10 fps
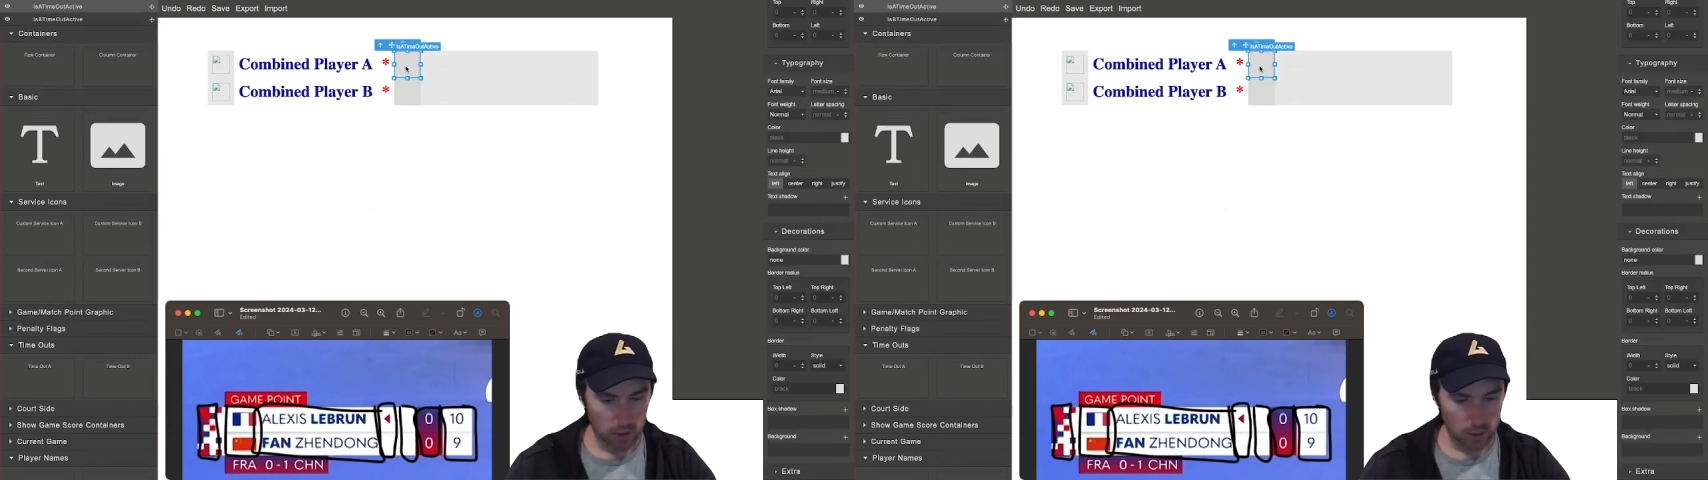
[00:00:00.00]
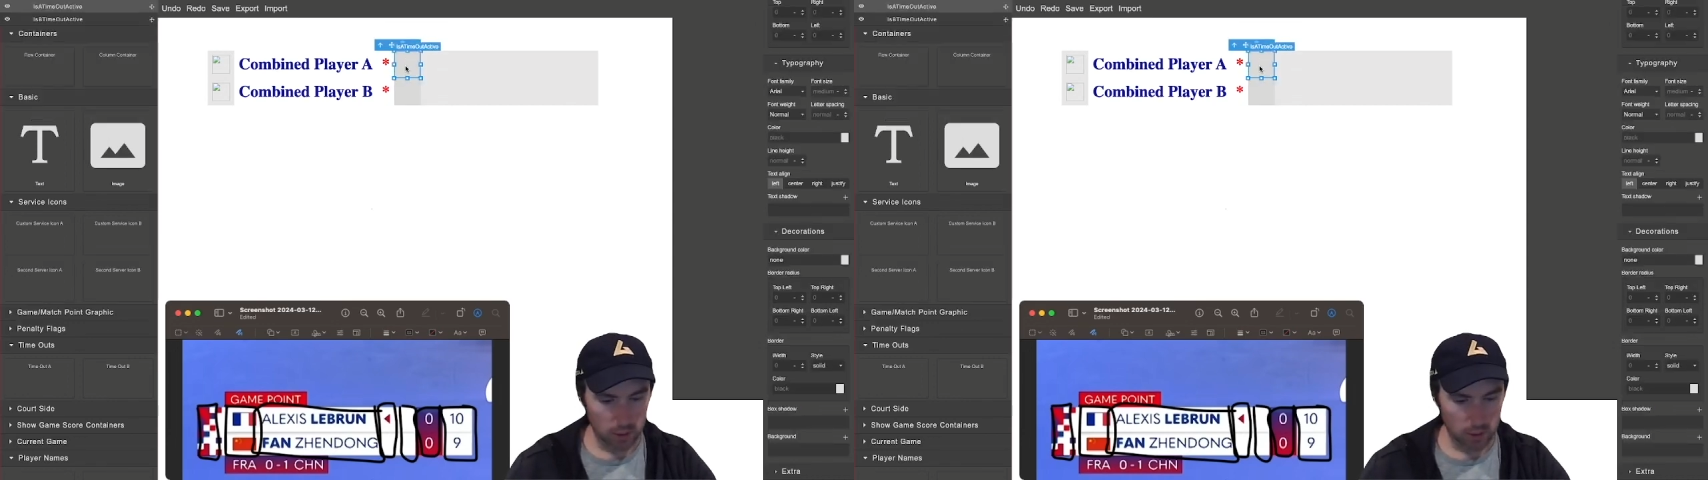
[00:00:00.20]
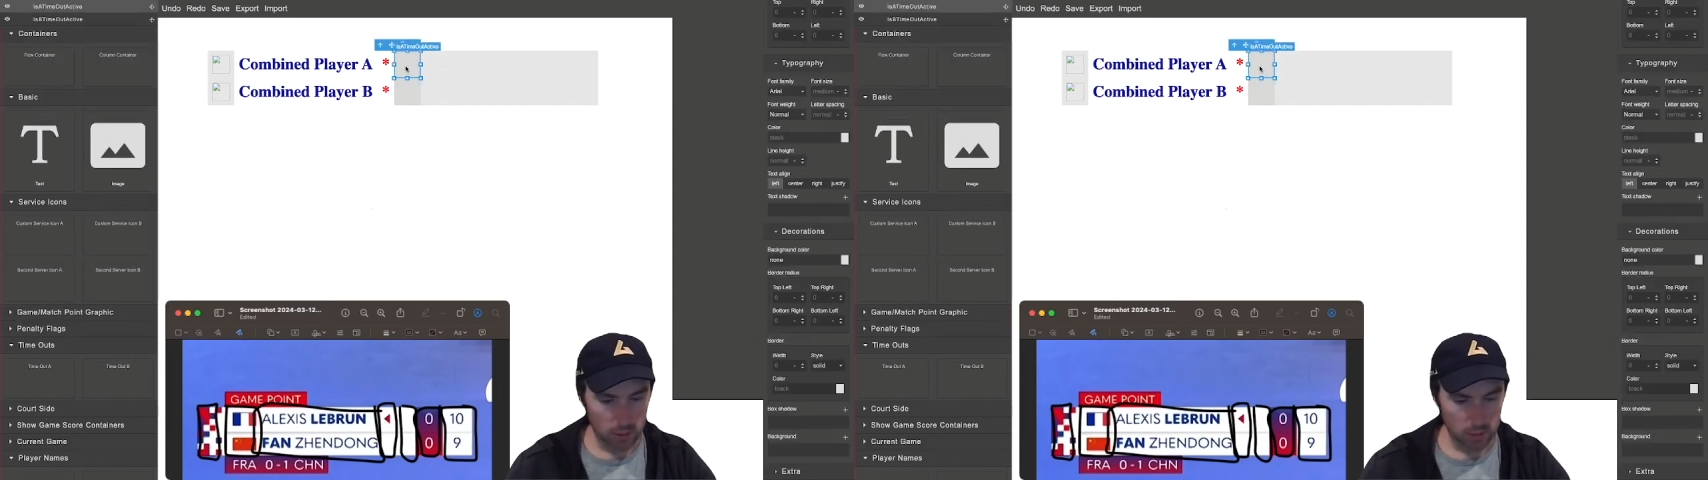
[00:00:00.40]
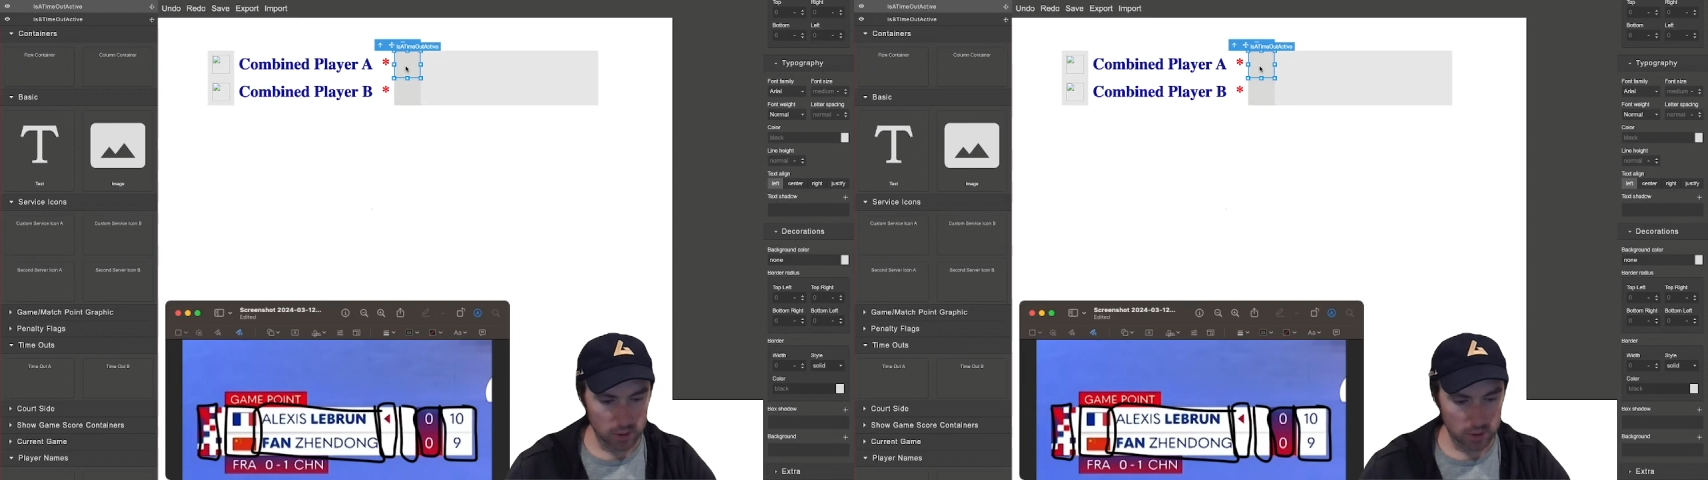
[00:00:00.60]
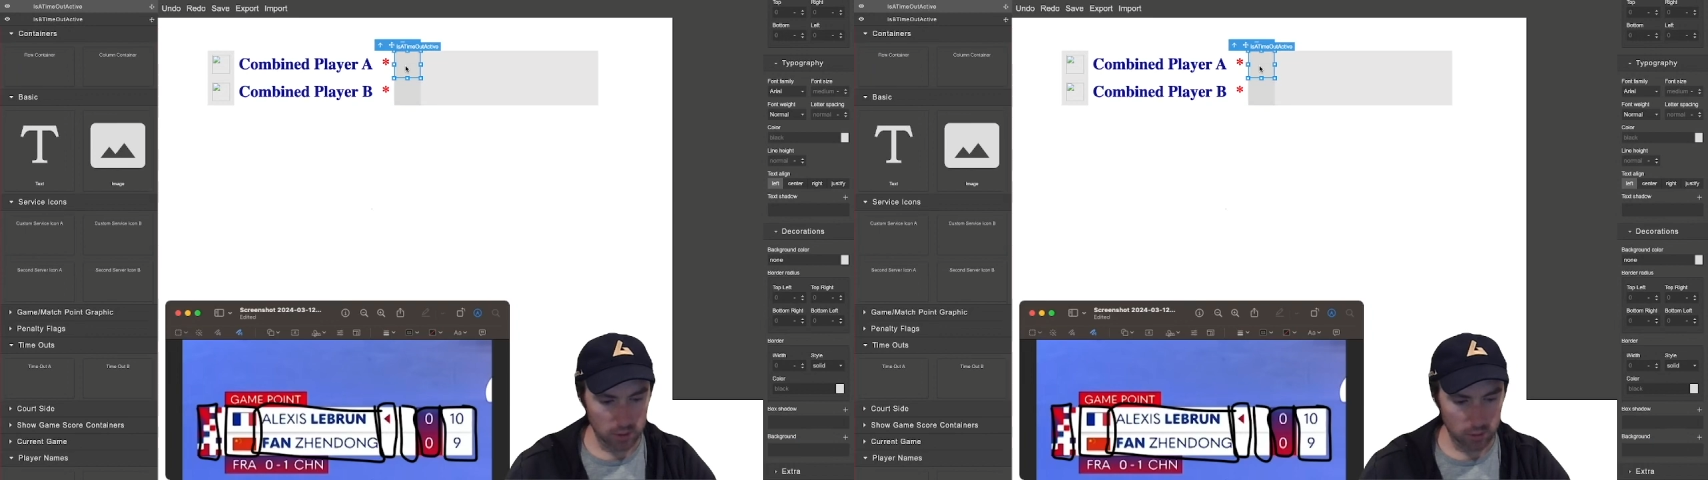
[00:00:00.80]

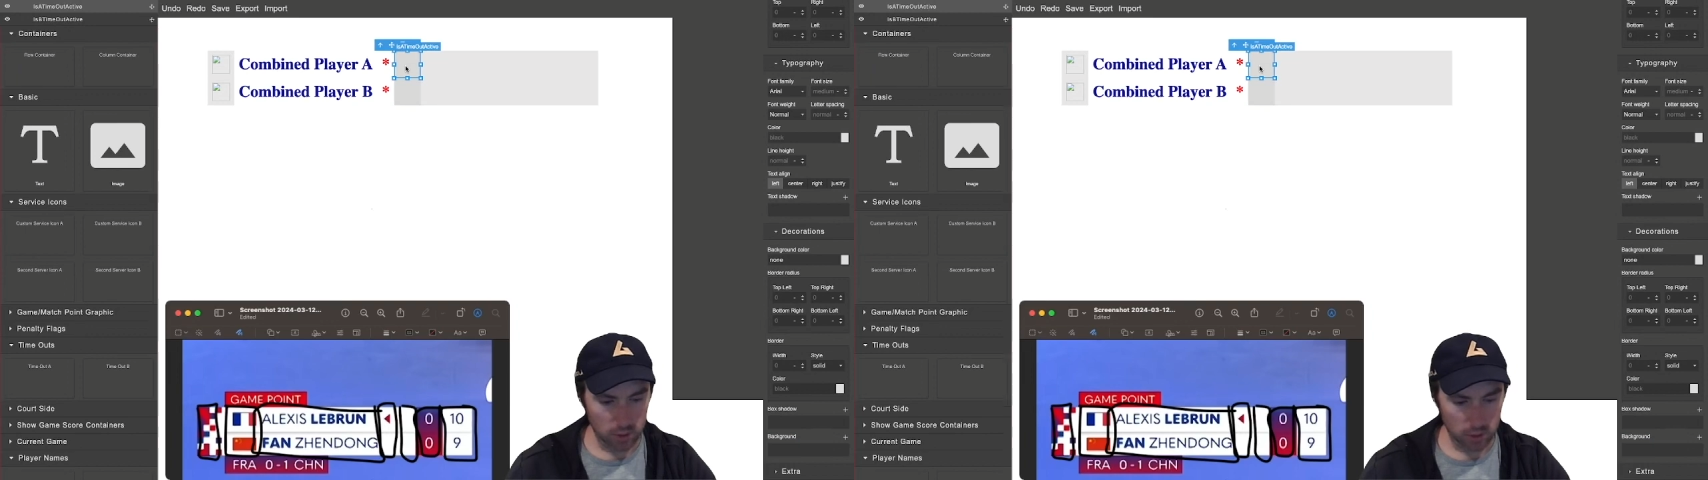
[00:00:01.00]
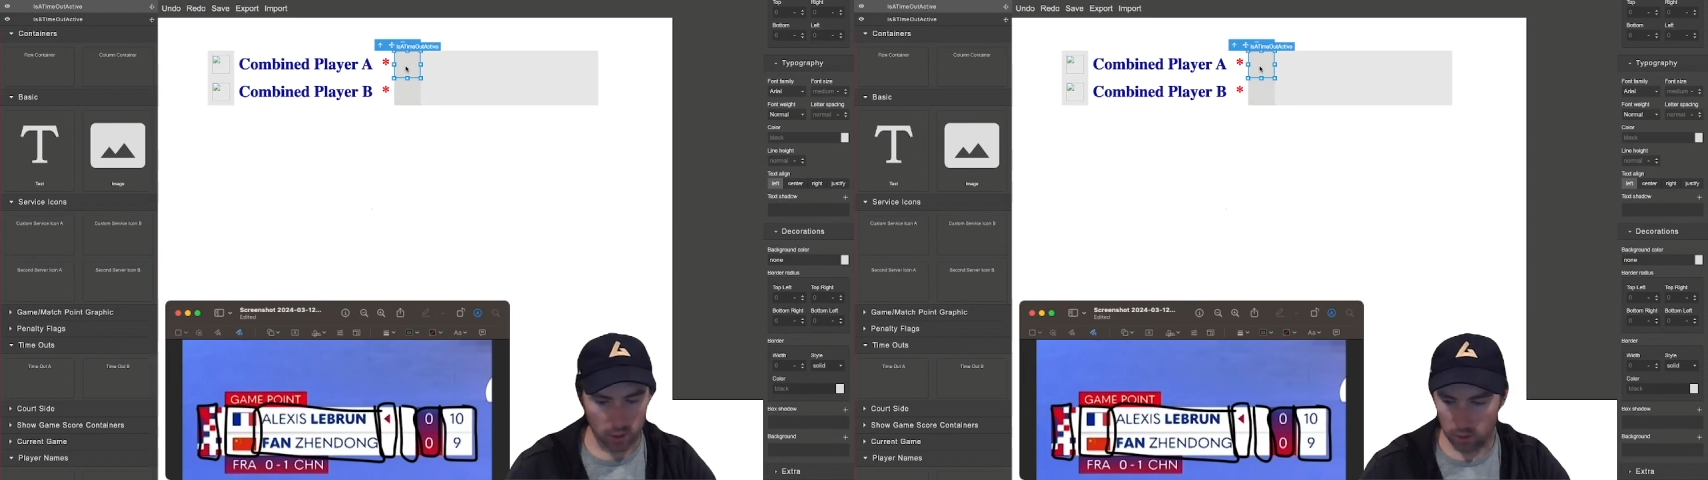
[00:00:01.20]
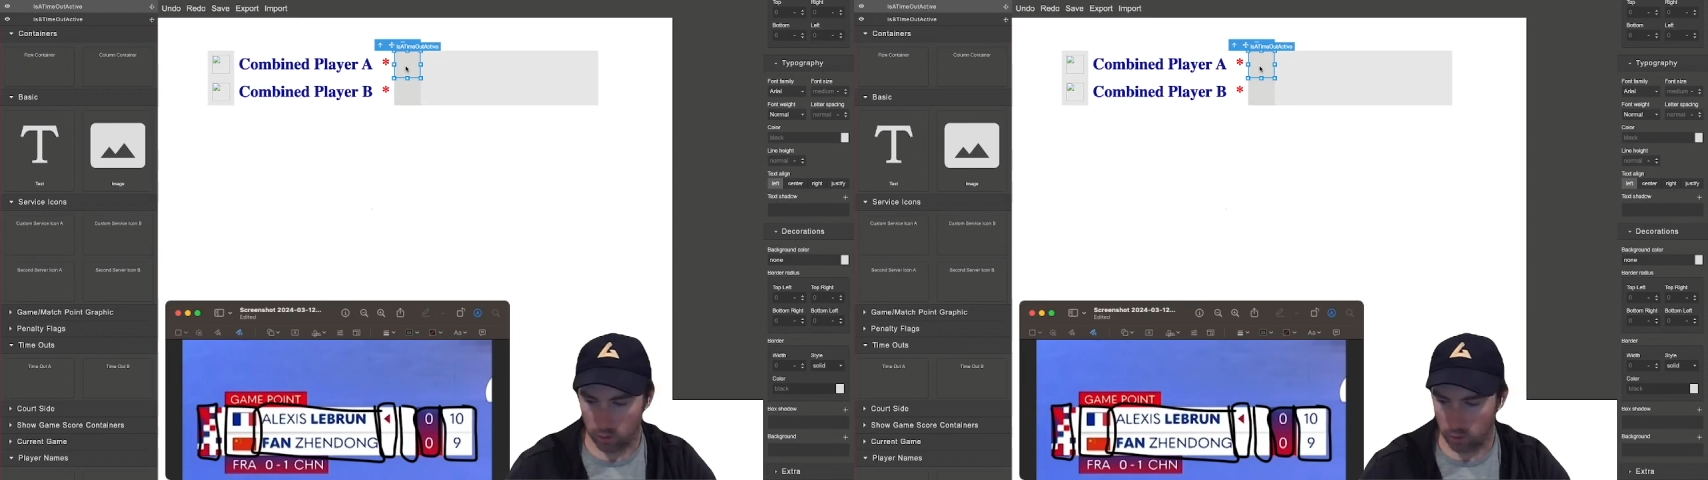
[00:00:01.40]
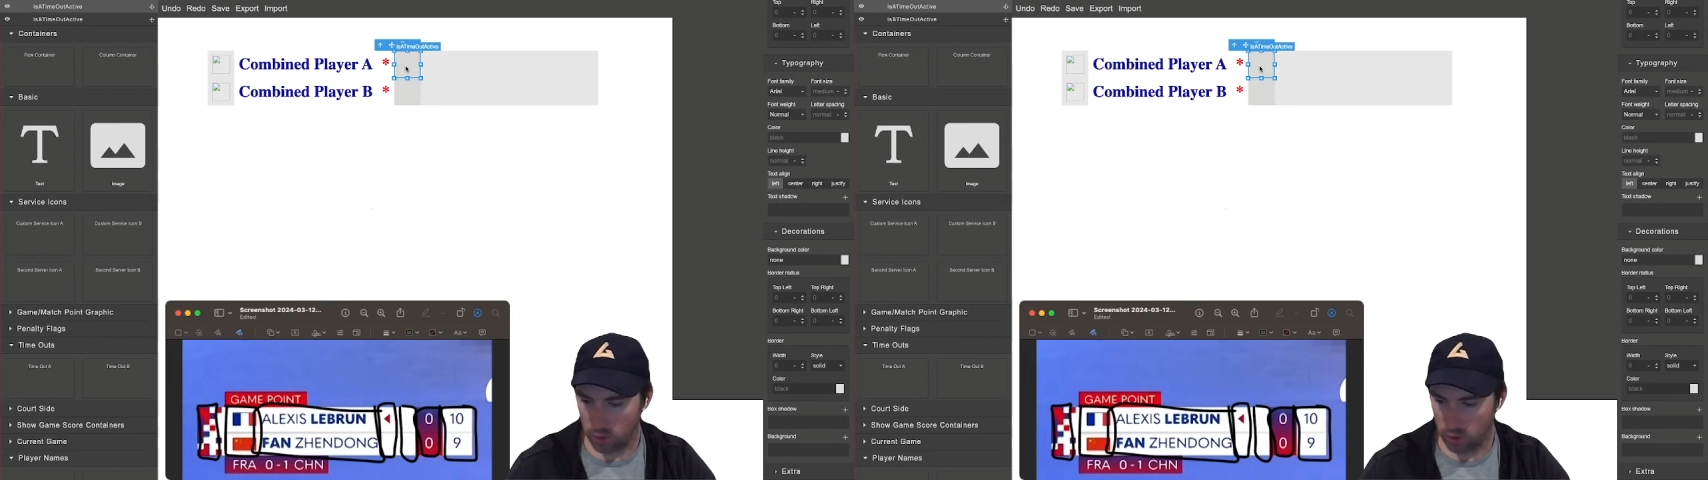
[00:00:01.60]
Let's see, what can